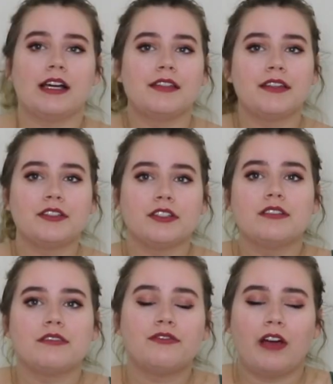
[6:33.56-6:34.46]
and then
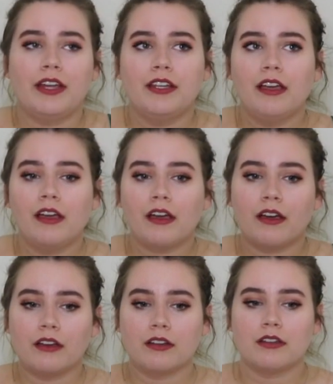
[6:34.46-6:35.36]
just finding
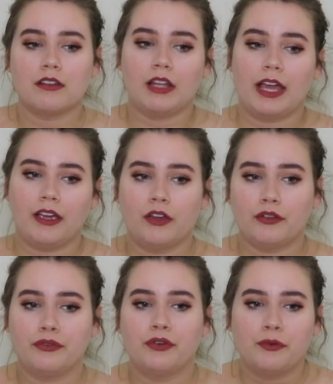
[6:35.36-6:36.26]
like good
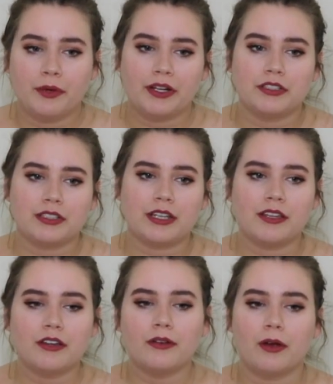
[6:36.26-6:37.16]
footwear just I think
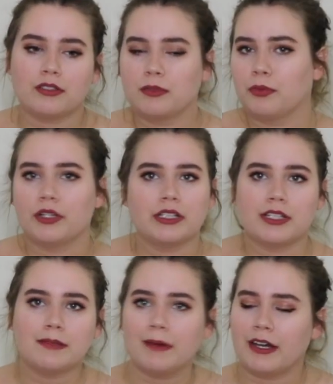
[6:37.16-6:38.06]
across the board it
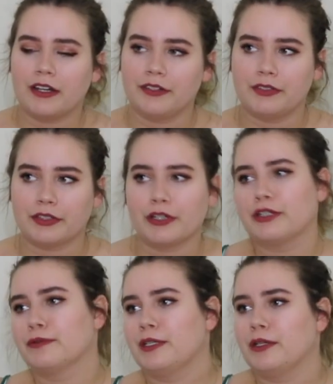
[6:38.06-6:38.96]
doesn't matter if you're
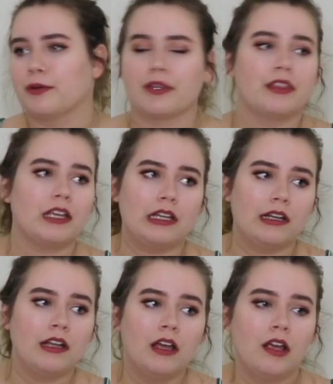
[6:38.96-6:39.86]
curvy or thin
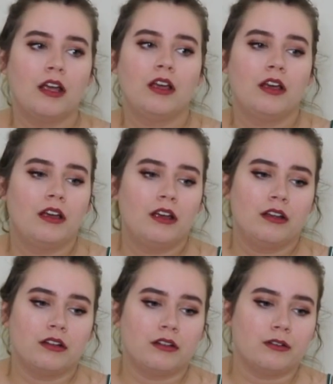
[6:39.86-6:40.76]

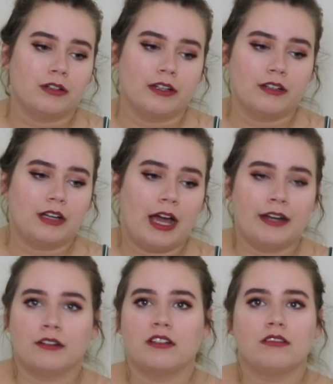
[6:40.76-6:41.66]
or I
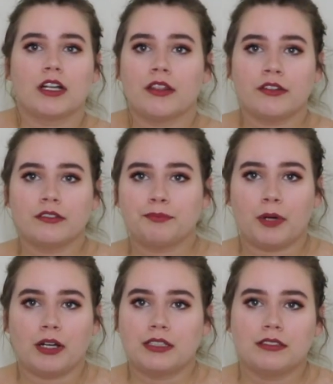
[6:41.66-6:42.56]
don't know what other body